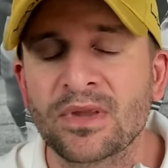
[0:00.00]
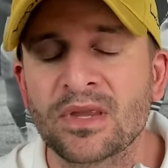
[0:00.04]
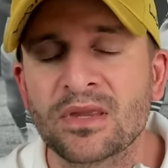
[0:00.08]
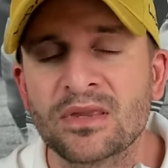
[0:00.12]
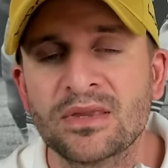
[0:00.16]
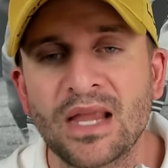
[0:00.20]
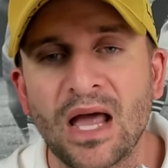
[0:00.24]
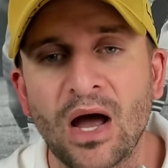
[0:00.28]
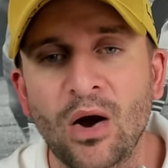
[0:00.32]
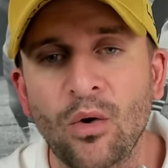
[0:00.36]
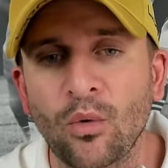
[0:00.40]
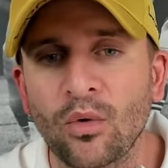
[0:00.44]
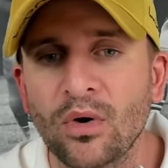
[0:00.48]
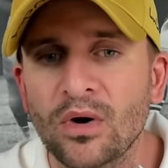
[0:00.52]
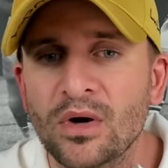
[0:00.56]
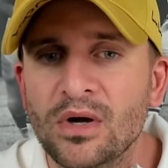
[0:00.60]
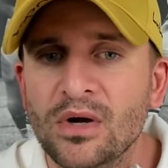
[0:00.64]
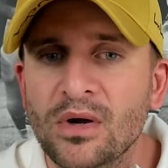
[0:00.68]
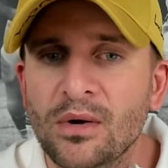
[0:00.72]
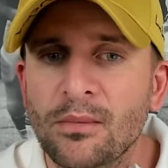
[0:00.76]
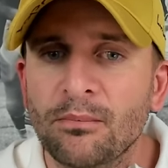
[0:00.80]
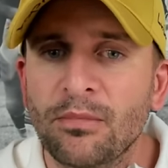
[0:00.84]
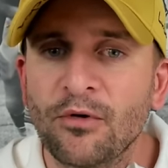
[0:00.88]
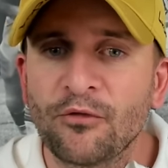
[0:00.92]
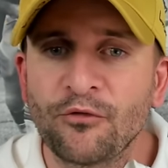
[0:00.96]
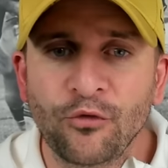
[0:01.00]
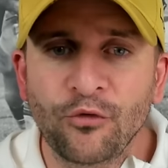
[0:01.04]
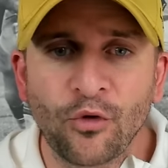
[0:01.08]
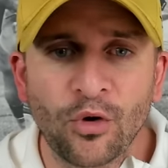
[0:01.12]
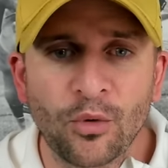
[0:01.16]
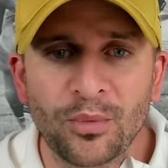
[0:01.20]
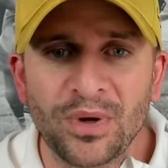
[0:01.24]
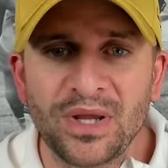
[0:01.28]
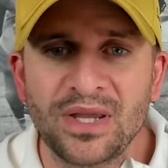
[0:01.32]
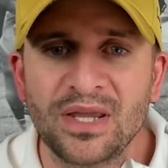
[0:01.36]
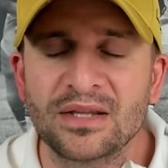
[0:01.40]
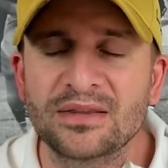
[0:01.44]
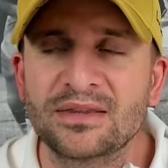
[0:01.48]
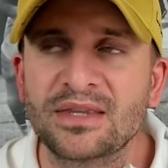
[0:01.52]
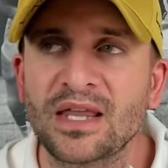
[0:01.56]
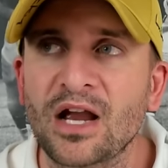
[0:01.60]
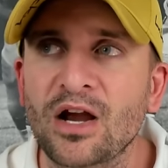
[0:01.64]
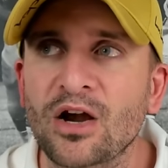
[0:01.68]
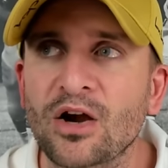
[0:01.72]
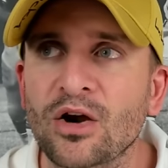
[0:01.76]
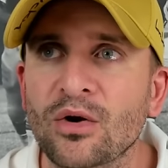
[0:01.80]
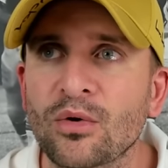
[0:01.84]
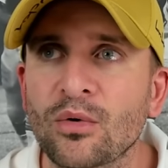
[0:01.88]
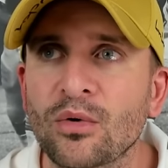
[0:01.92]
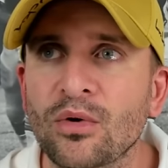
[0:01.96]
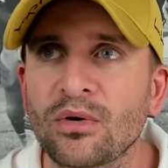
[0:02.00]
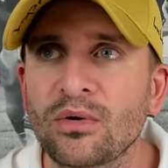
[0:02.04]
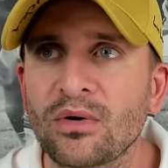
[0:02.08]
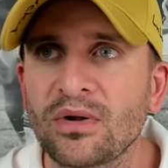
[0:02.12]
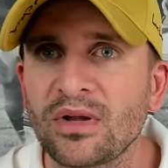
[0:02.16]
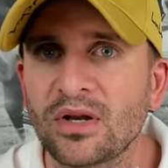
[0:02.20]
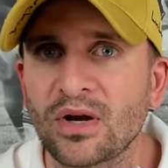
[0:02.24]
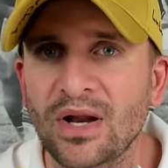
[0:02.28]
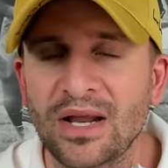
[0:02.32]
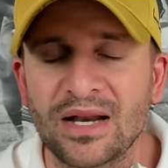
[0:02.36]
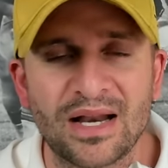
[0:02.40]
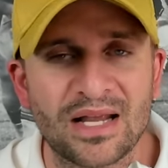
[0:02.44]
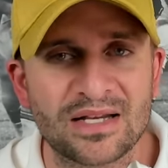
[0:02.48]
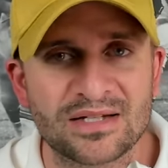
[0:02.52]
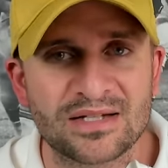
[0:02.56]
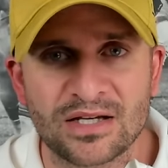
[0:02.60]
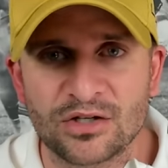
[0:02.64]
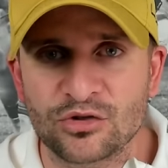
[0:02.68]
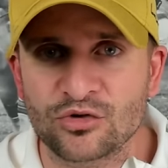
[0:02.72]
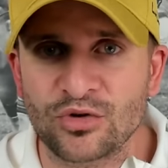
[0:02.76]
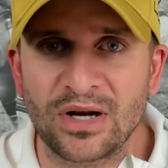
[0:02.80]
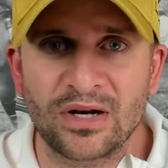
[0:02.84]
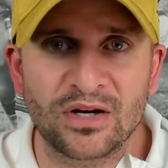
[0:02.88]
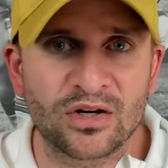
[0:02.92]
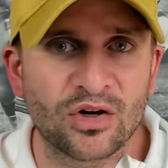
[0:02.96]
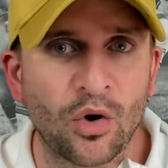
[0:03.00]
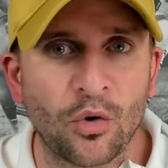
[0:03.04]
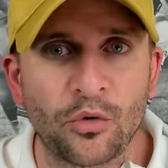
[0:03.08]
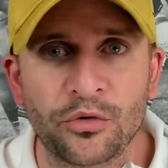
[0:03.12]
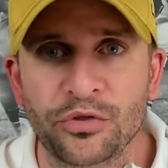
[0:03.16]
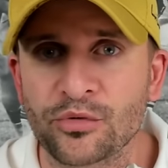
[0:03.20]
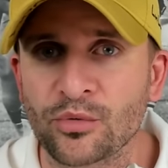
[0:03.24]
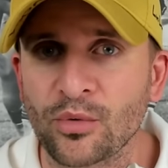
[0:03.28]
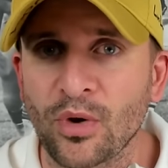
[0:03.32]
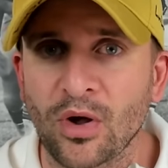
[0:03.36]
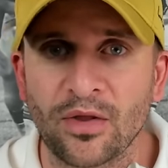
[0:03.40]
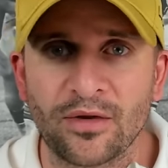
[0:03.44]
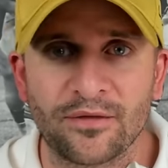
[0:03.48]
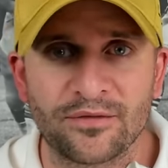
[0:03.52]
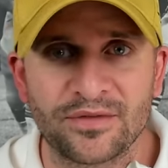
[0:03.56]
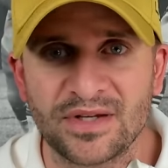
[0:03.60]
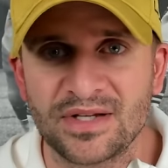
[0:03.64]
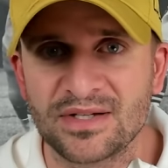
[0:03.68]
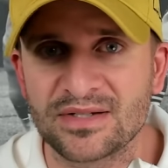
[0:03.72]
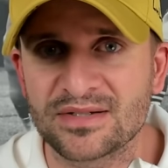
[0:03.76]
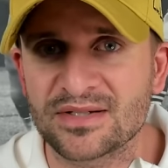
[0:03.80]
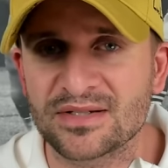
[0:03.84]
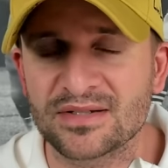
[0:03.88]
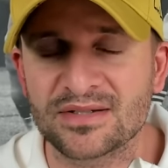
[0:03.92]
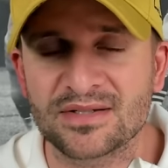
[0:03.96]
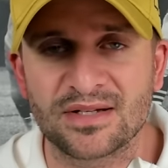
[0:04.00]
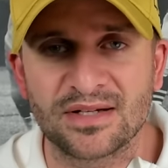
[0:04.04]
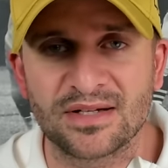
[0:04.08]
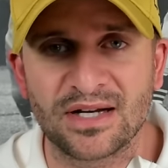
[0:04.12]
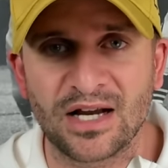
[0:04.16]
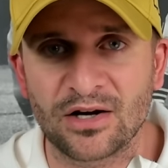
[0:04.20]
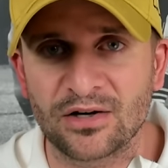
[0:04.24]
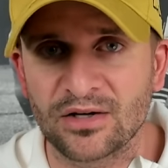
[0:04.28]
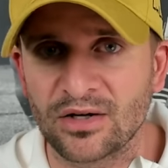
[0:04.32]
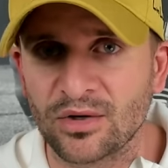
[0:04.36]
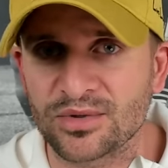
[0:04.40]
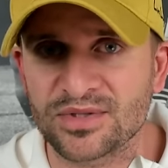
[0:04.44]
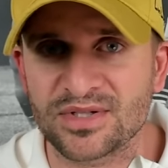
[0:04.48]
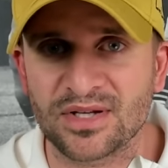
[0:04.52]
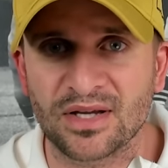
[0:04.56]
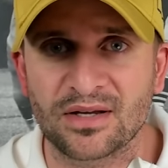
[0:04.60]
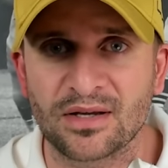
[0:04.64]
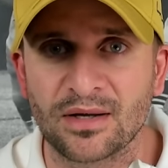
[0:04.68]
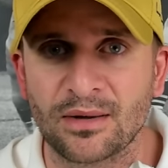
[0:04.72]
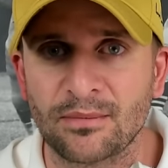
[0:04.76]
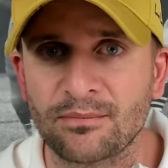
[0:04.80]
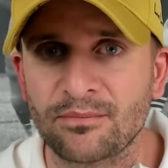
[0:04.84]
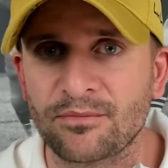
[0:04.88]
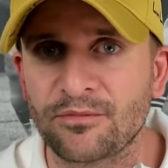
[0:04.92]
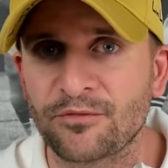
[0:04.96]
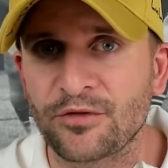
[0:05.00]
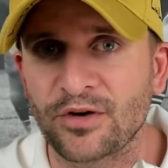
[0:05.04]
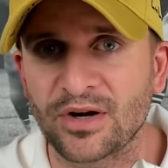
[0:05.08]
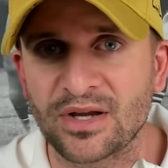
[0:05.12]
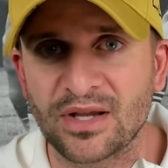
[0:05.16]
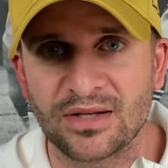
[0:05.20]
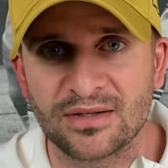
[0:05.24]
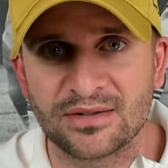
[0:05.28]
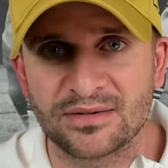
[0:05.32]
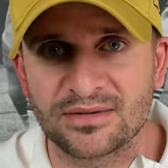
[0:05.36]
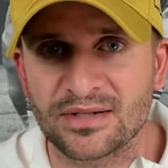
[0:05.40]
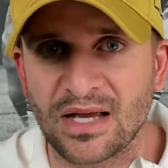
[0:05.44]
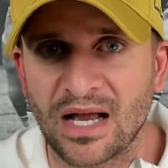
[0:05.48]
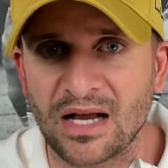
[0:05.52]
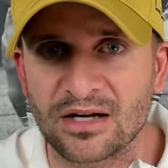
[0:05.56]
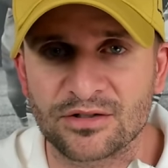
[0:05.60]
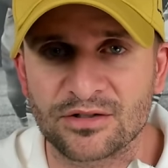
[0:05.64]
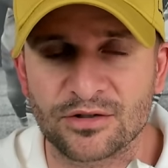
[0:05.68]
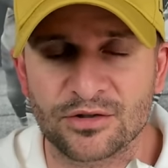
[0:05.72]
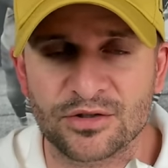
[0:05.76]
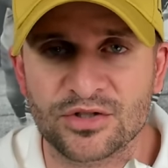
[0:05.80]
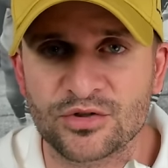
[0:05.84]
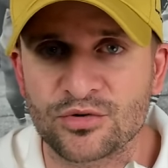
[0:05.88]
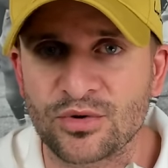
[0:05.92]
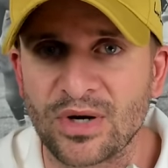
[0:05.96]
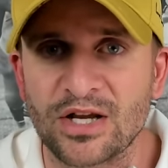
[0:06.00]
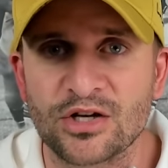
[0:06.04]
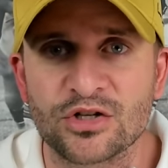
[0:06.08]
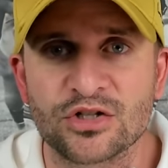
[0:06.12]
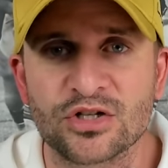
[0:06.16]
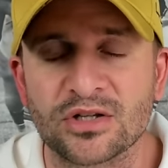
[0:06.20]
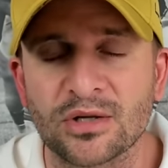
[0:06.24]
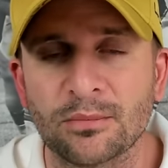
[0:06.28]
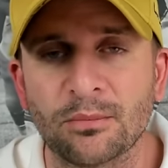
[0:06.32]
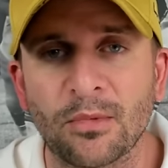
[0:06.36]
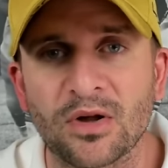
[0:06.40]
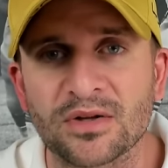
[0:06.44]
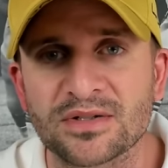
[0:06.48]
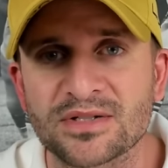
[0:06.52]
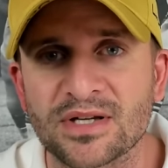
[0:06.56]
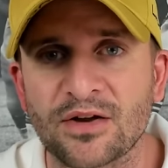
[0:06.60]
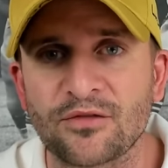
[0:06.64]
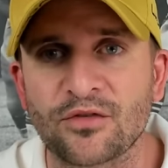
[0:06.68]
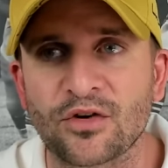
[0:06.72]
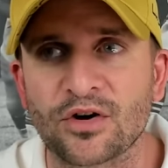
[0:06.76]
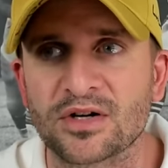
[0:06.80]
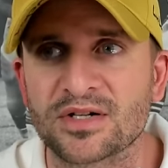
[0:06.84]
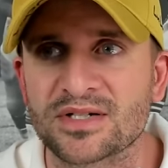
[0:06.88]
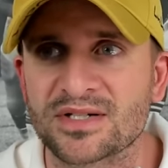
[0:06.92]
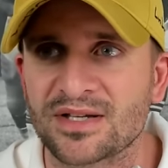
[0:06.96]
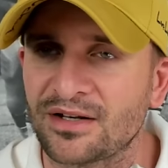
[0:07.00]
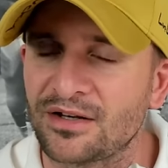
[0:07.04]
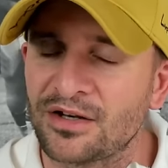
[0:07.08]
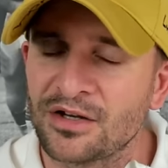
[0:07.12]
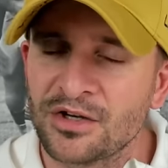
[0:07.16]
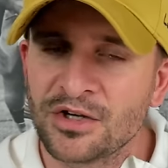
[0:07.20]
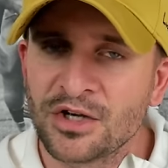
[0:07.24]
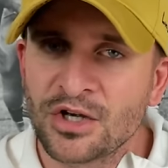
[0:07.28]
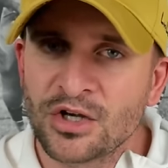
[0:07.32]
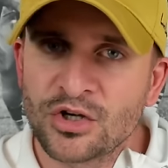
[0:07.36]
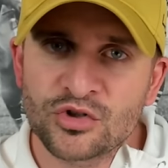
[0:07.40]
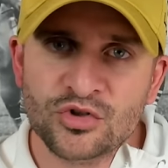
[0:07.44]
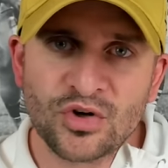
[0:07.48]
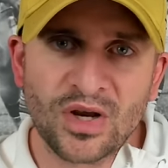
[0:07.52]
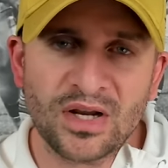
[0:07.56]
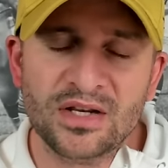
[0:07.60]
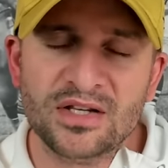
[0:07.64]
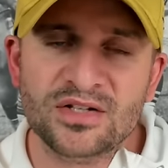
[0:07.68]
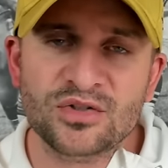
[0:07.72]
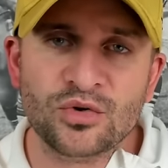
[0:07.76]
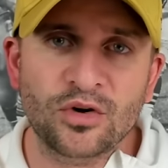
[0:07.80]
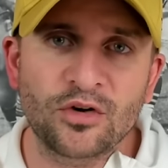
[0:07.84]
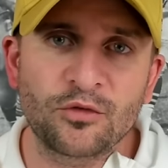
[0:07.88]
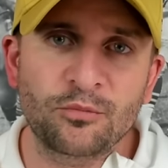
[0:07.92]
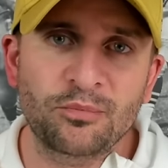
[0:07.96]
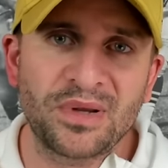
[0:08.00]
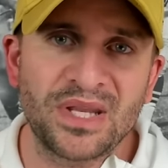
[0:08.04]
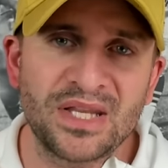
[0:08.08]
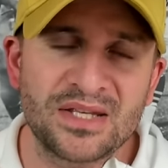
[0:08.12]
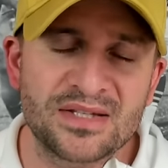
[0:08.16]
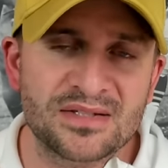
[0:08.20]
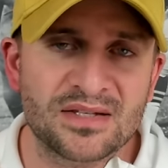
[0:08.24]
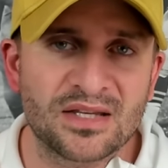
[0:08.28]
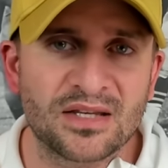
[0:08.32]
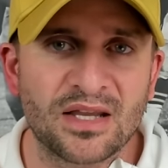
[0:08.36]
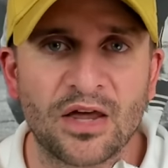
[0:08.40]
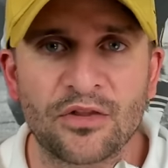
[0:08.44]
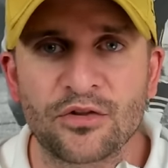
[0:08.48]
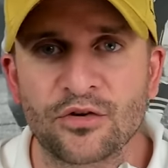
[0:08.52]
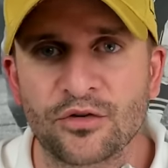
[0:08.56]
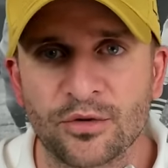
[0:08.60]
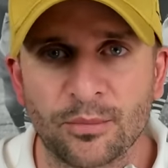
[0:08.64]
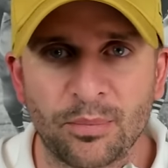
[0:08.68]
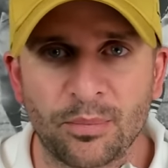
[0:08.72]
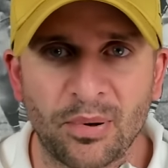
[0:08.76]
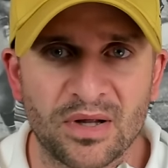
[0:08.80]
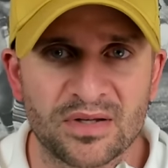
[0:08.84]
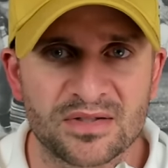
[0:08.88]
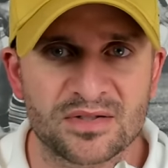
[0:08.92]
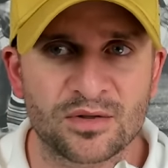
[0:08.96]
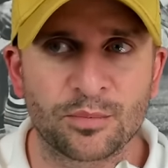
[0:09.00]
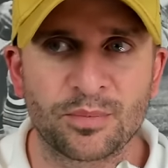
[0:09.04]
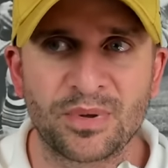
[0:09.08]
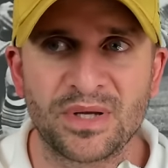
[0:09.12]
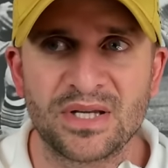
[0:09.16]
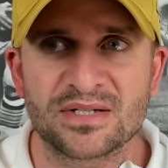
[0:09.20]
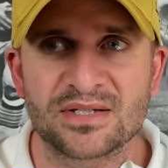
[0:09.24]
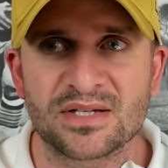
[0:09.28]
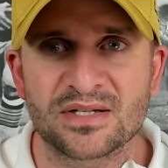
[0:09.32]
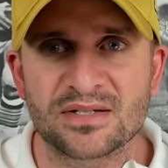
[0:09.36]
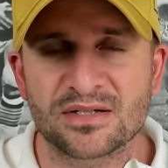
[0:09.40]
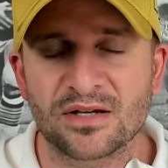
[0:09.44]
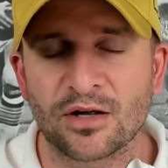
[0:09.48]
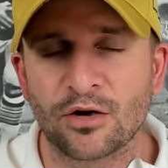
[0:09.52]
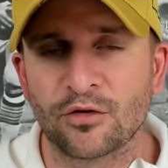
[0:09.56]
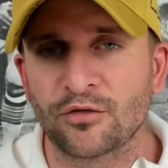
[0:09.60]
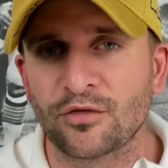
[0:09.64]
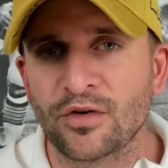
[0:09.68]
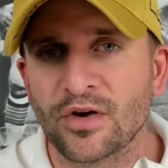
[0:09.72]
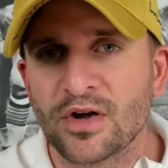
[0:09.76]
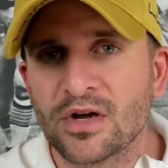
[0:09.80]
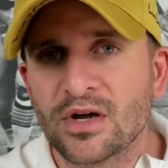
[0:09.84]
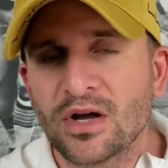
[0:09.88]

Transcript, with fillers: Now, before we get there, you know, and as I try to go through all of these scenarios, like I'm freaking Doctor Strange in the multiverse and trying to sort of piece together the puzzle pieces of,